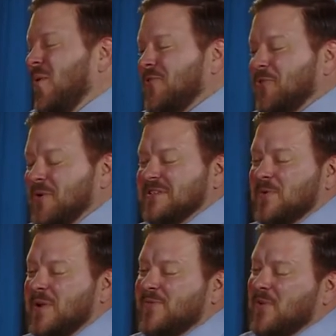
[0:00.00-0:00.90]
Well, Teresa,
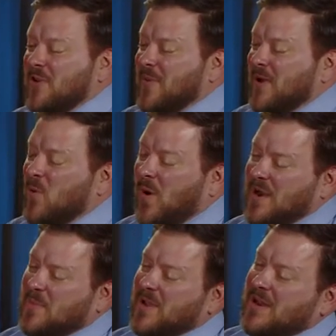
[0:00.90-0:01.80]
we've talked about quite
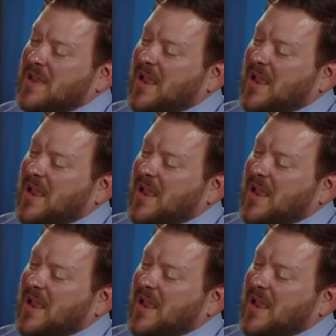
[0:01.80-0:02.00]
a bit,